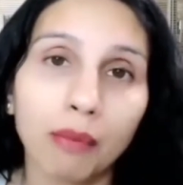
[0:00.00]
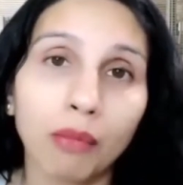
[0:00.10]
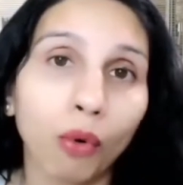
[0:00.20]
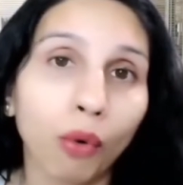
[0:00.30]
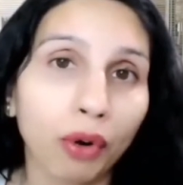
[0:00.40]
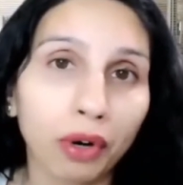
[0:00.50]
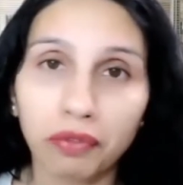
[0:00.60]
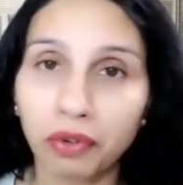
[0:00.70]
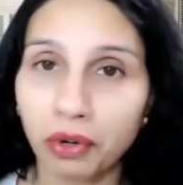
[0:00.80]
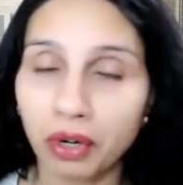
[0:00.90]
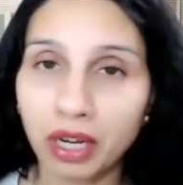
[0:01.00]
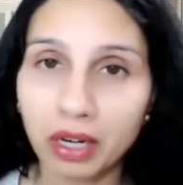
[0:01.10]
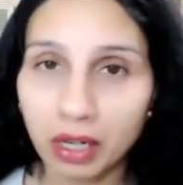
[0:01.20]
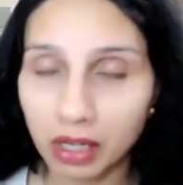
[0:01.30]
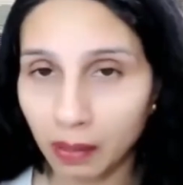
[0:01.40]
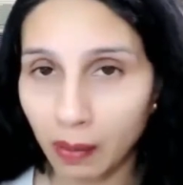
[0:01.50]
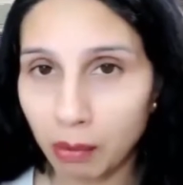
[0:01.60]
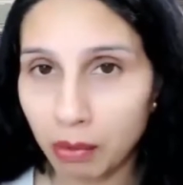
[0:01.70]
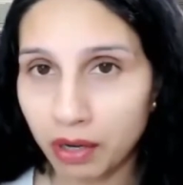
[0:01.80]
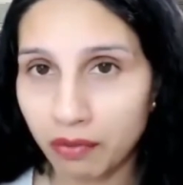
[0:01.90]
or if you're in a
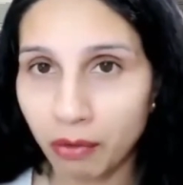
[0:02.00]
collaborative